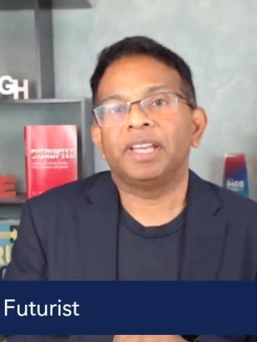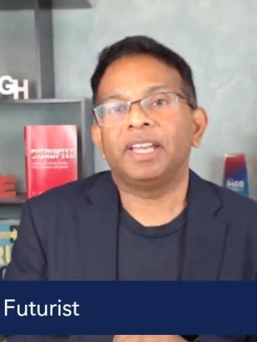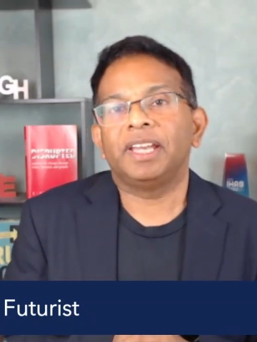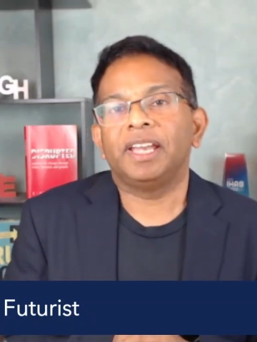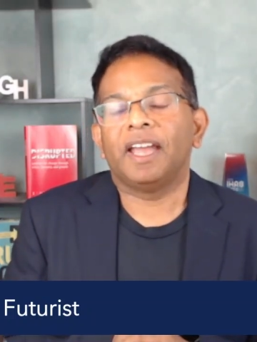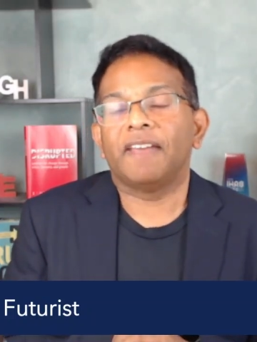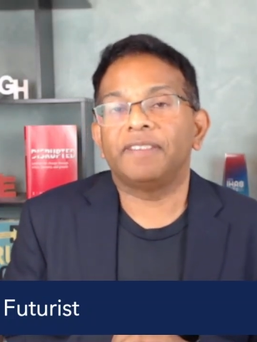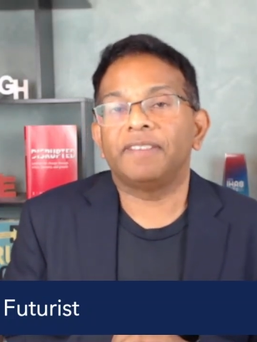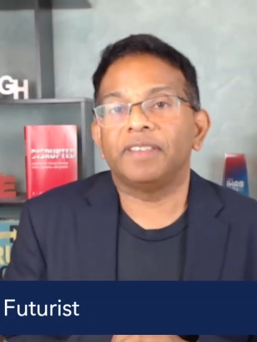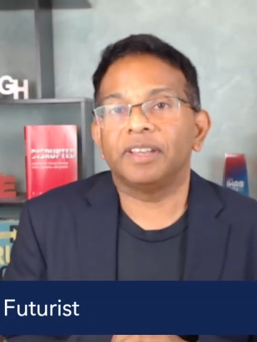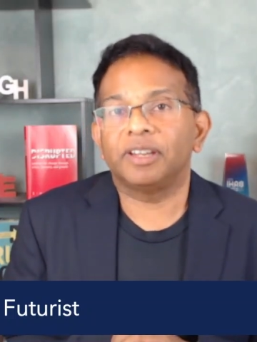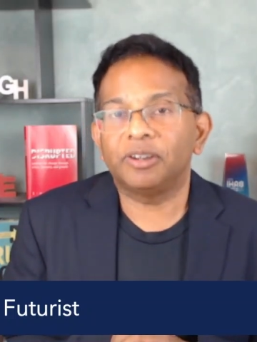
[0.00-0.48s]

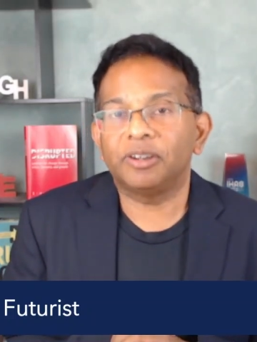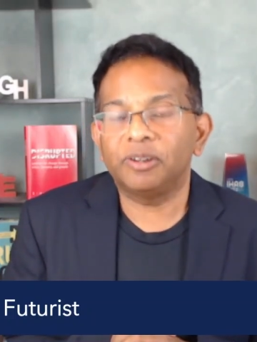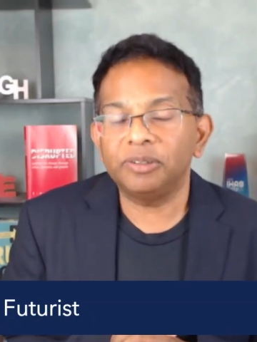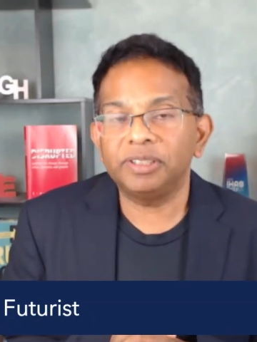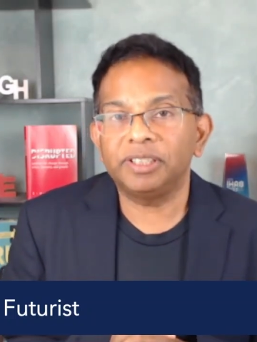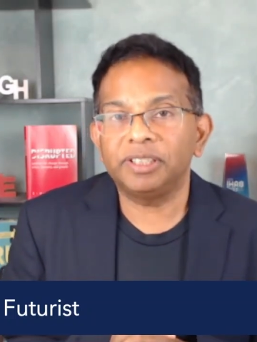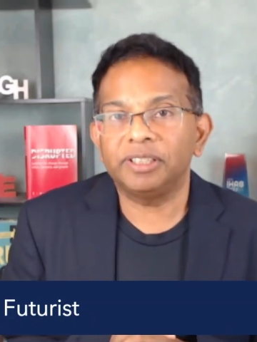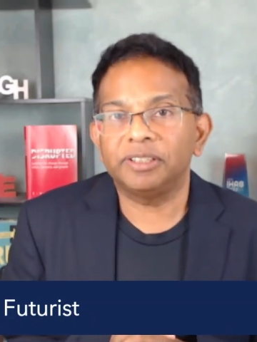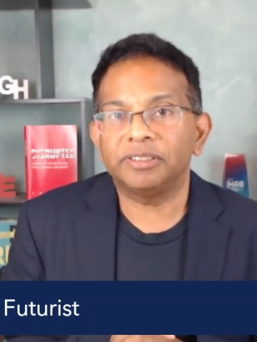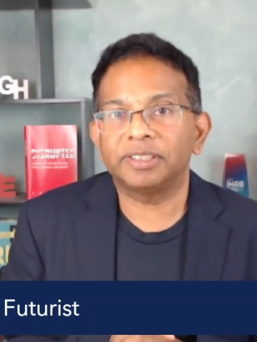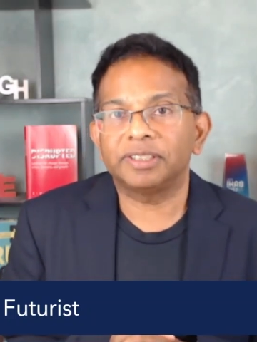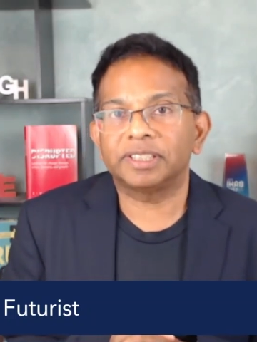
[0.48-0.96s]
And the good
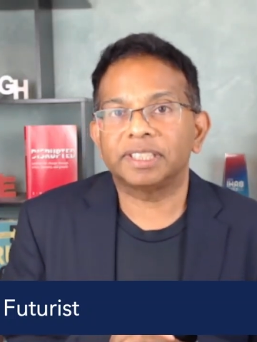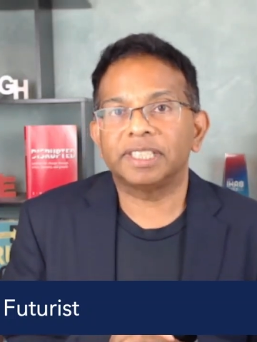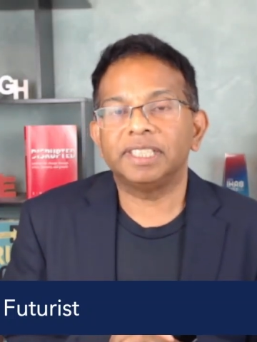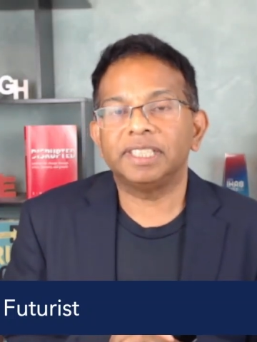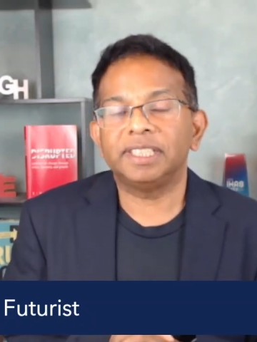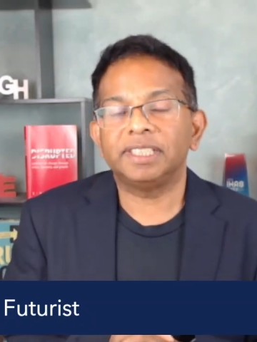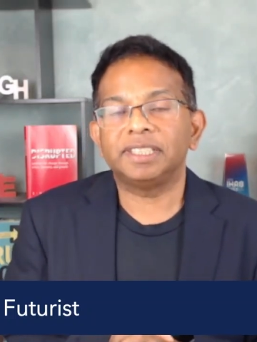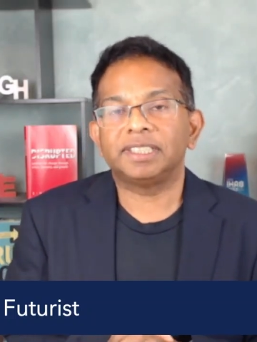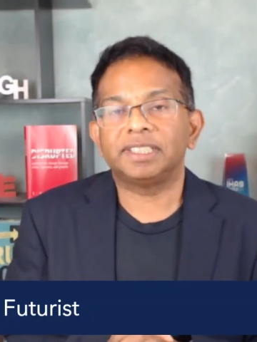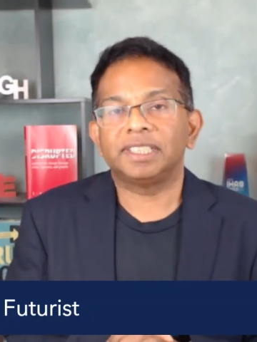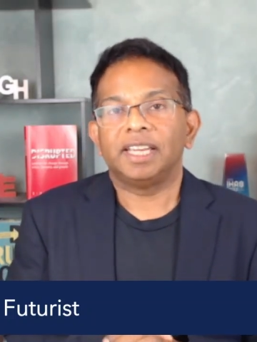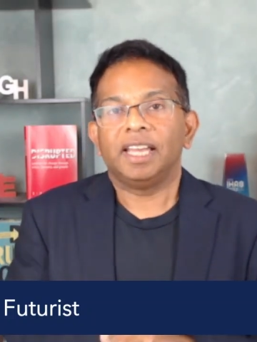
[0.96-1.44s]
news
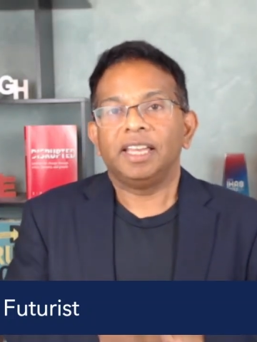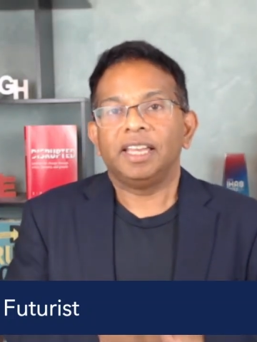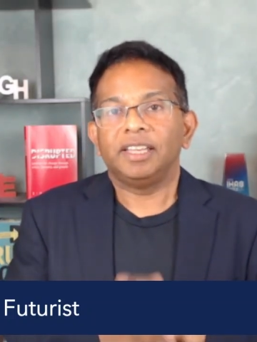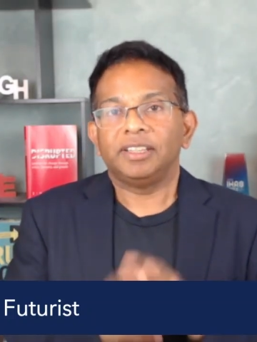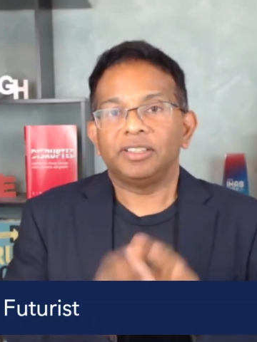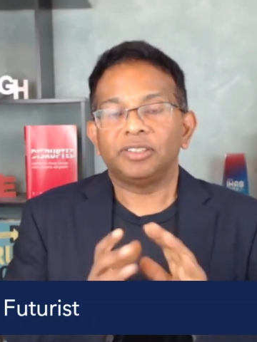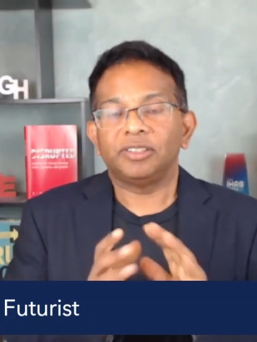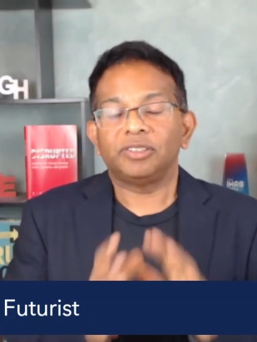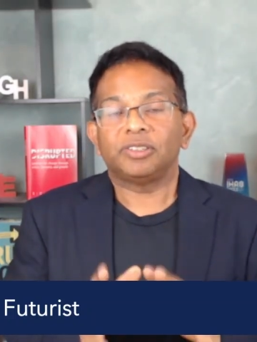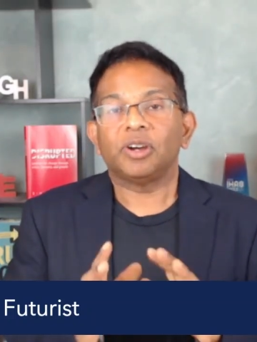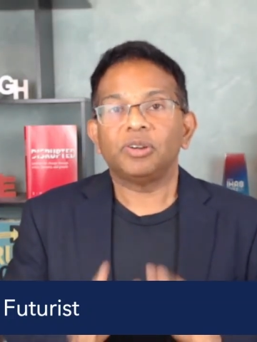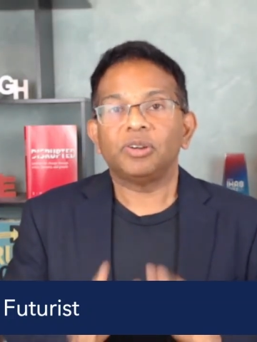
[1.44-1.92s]
is
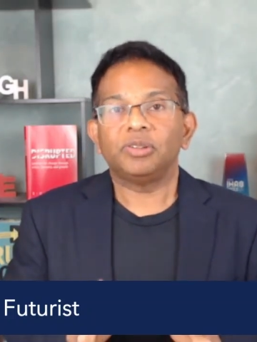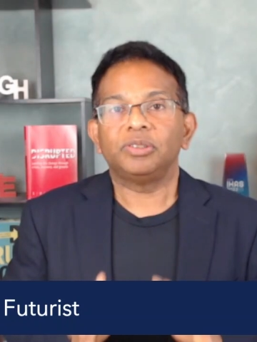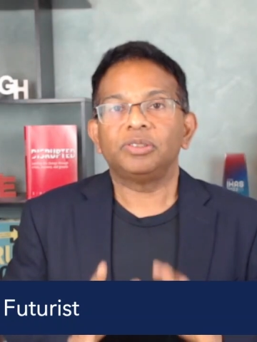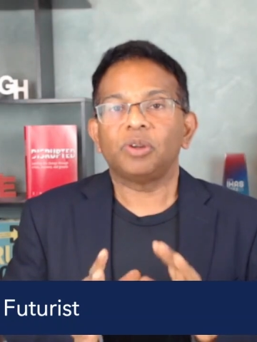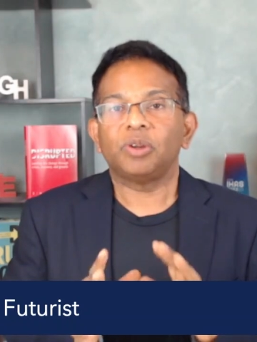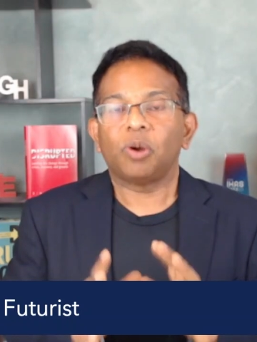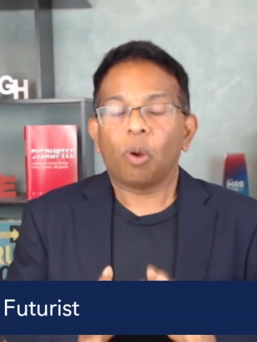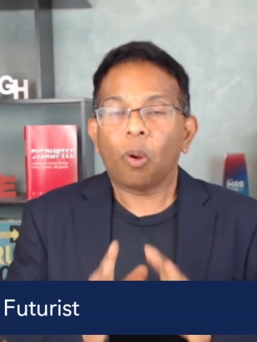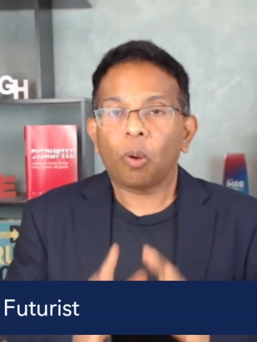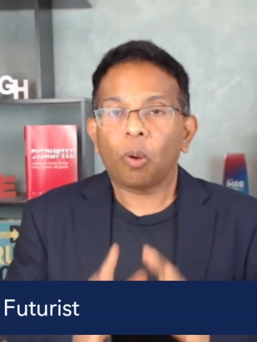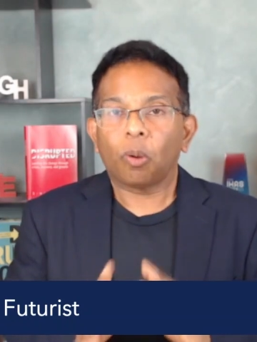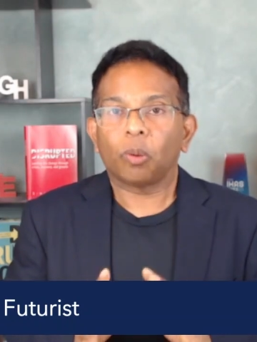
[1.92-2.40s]
you don't
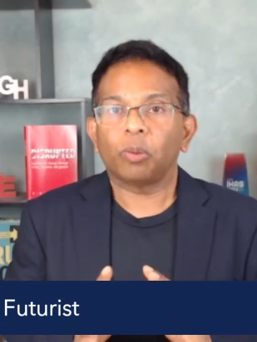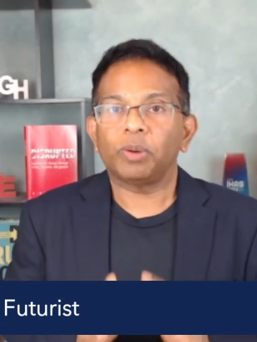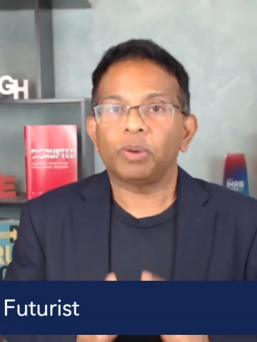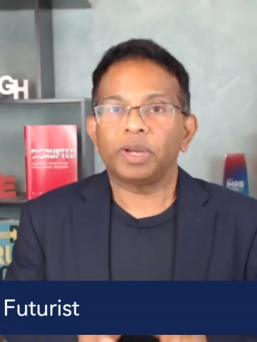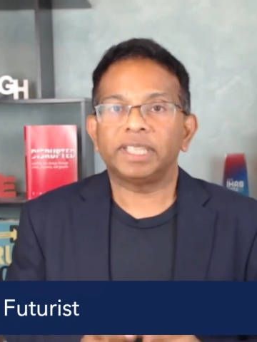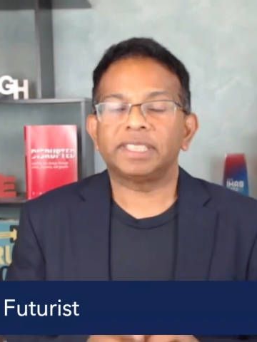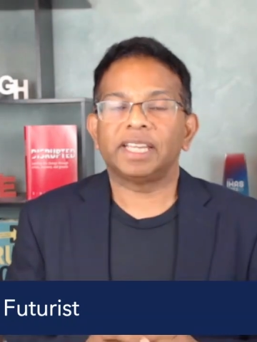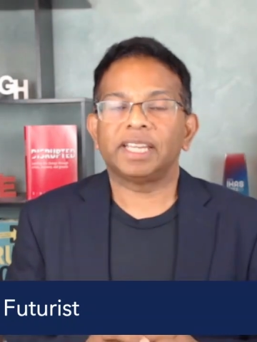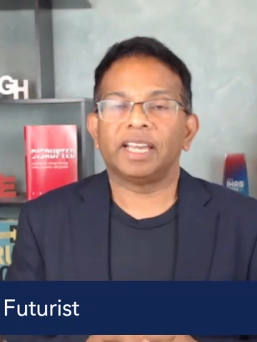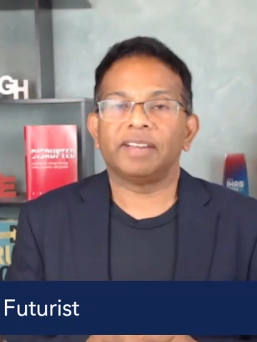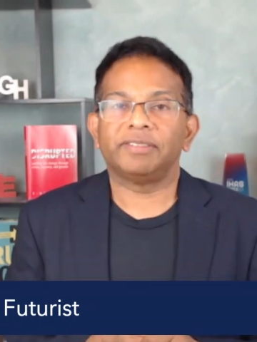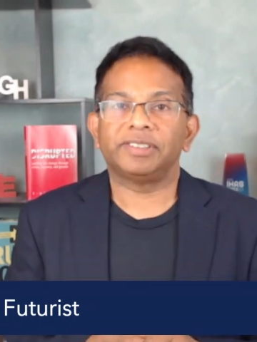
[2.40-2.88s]

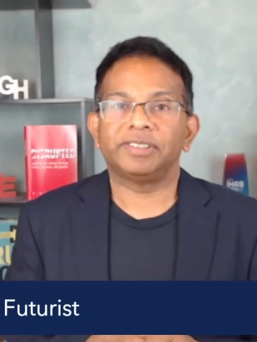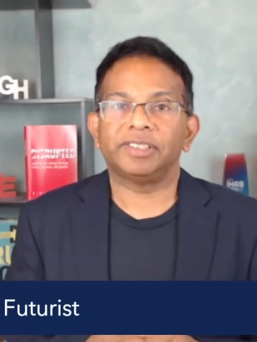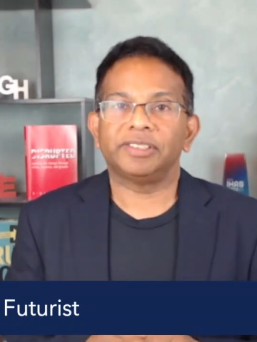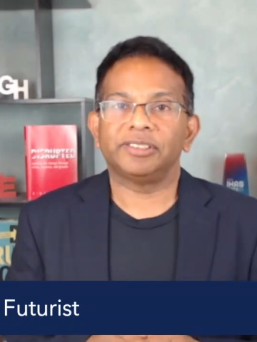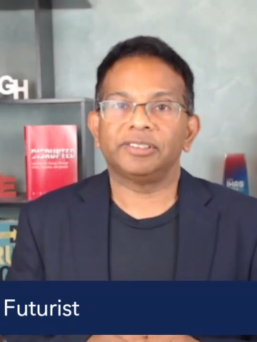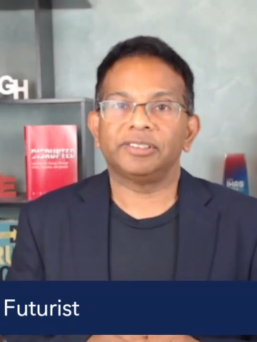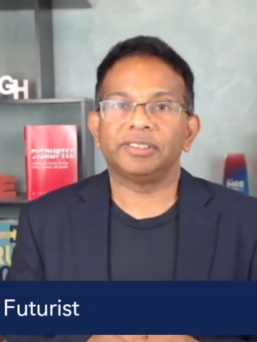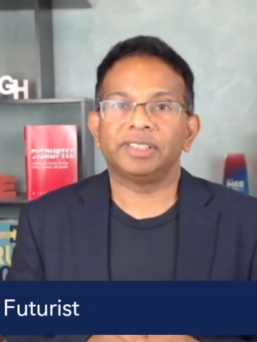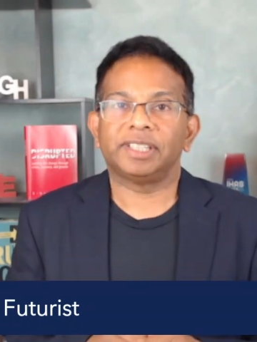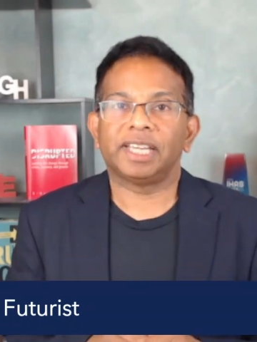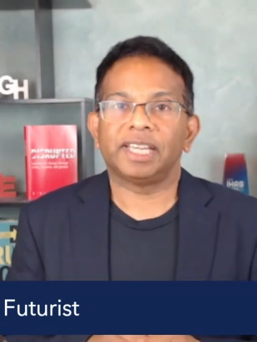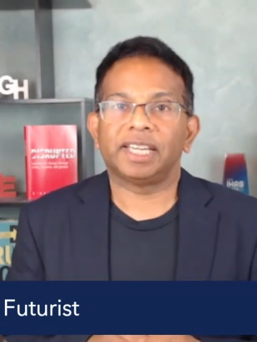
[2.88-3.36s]
always have to
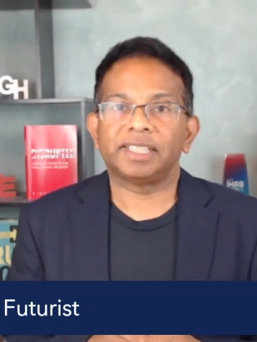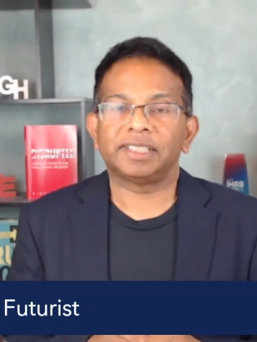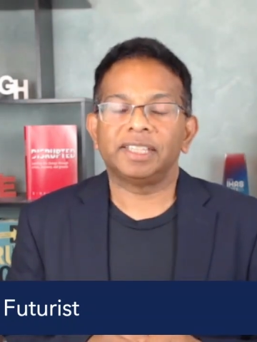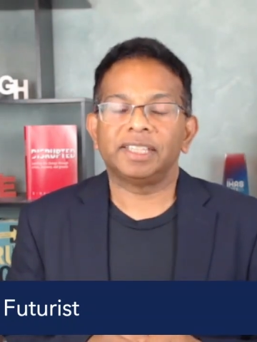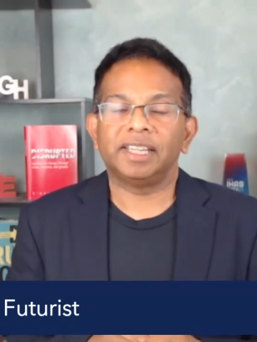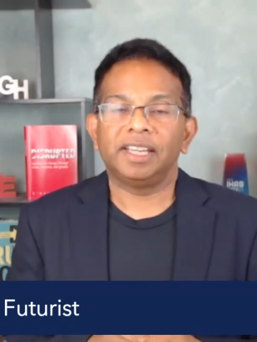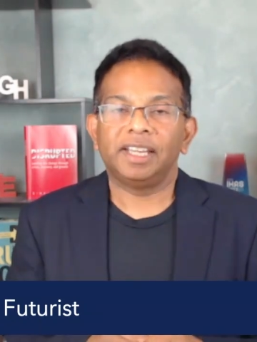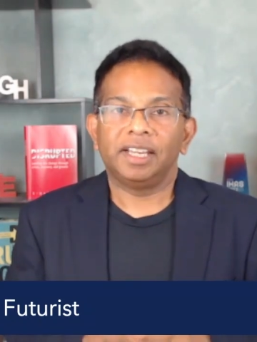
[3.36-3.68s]
do that.